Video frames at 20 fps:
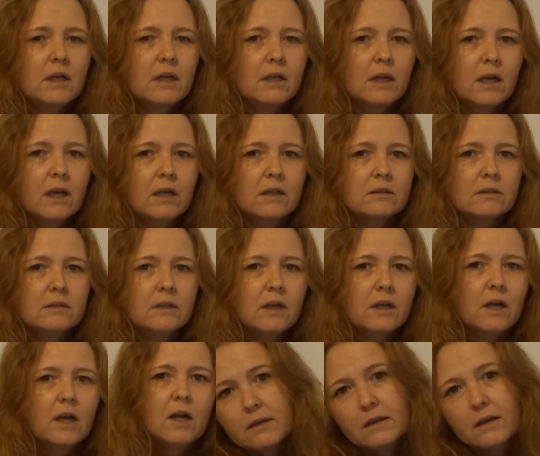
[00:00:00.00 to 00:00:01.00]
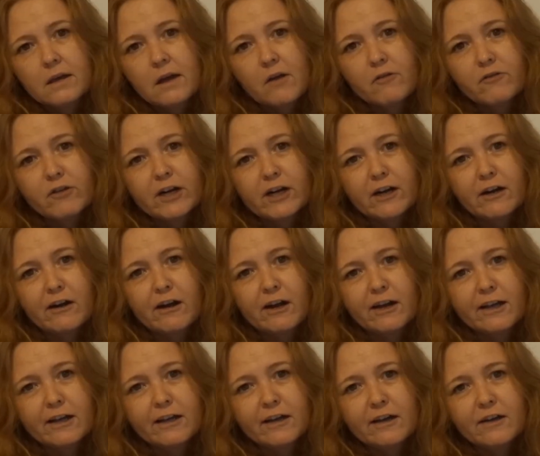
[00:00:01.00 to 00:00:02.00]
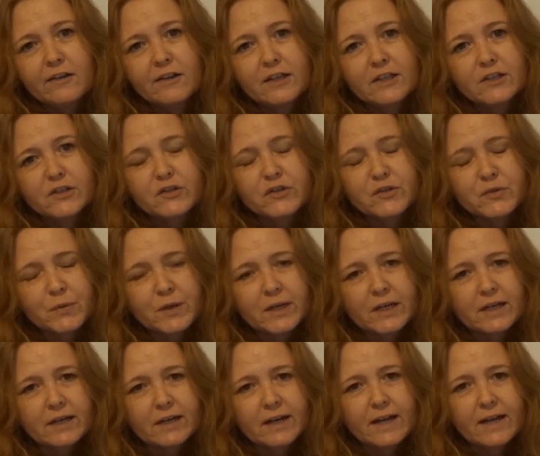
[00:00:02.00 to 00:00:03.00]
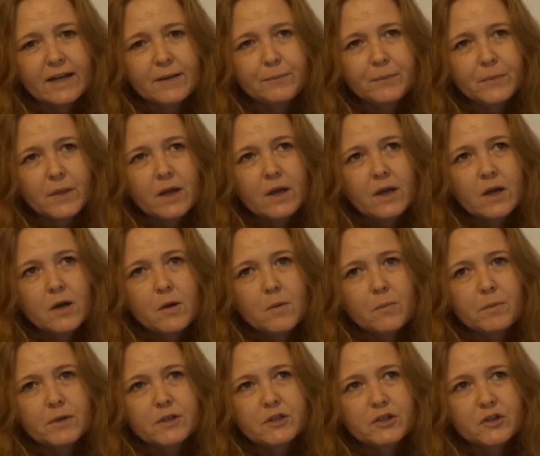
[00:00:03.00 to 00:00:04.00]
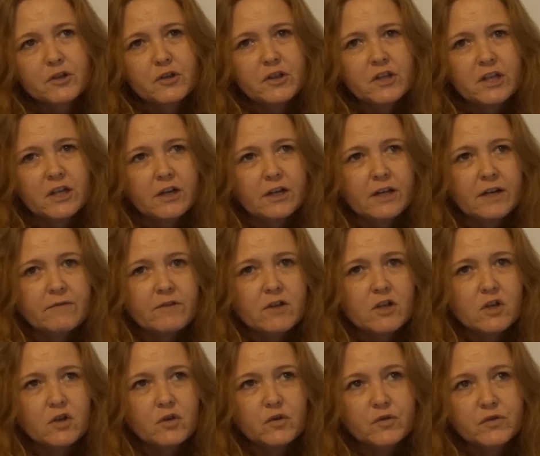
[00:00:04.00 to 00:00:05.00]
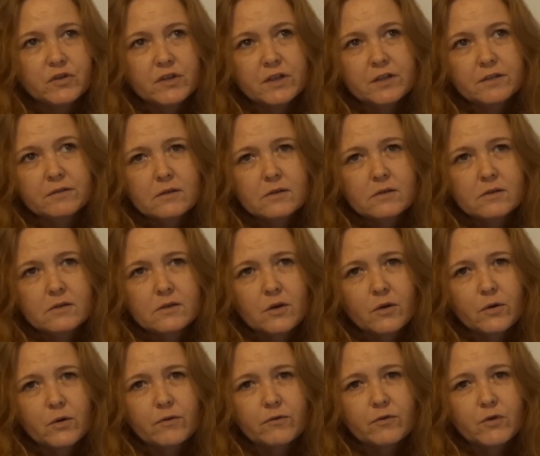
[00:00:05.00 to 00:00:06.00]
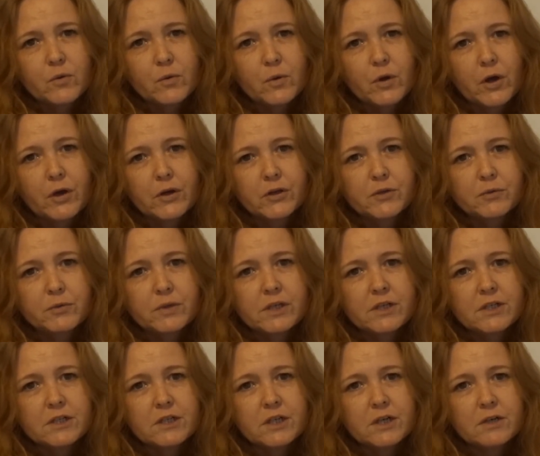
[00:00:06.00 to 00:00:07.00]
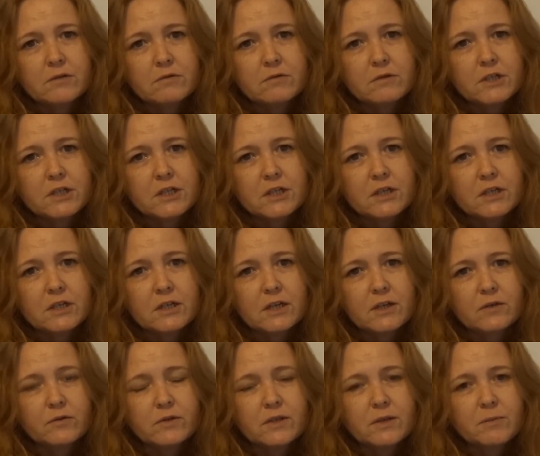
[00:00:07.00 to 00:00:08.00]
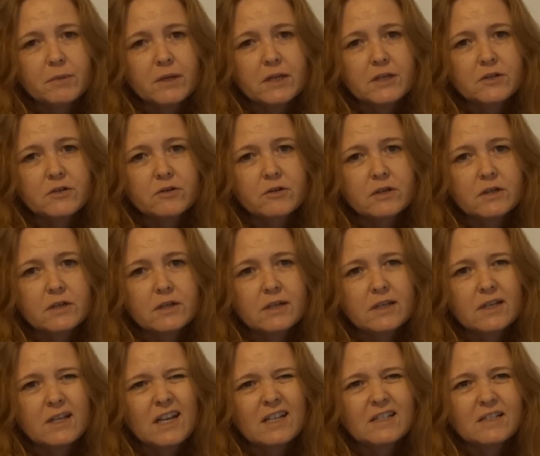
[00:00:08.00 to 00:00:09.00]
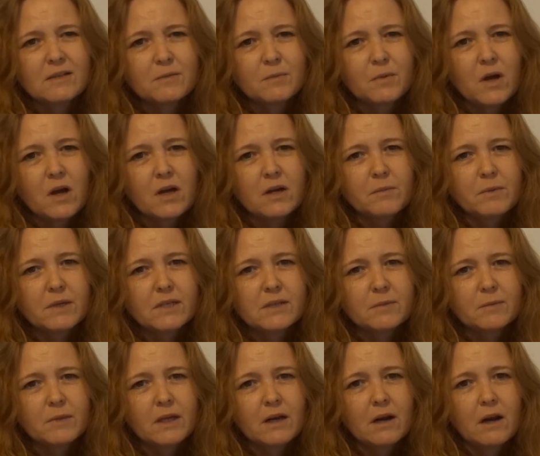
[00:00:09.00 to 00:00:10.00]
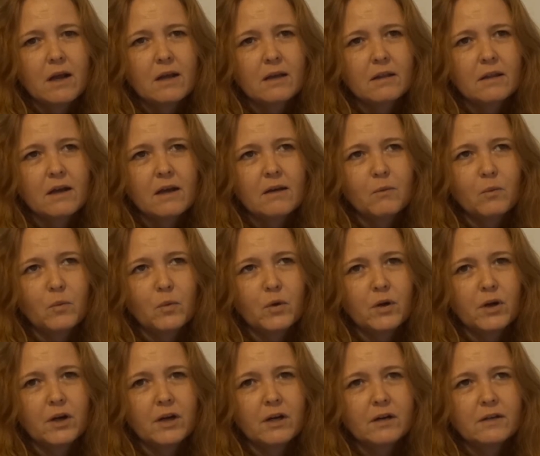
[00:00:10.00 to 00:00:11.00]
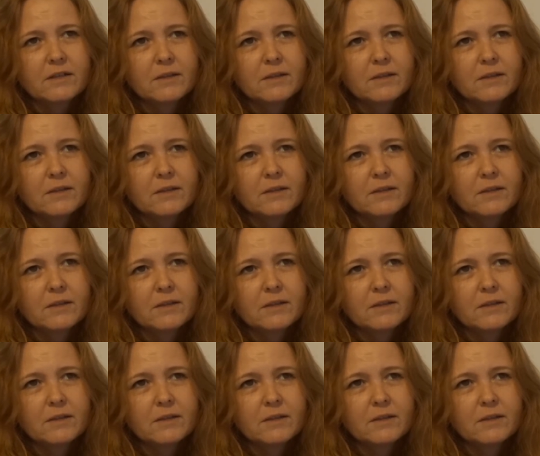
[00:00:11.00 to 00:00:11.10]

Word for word: Yeah. I really like it. I think it's a sweet little name, but I don't think I'd ever use it. So if you were going to an indulge in a guilty pleasure, it has to kind of be something like that, wouldn't it?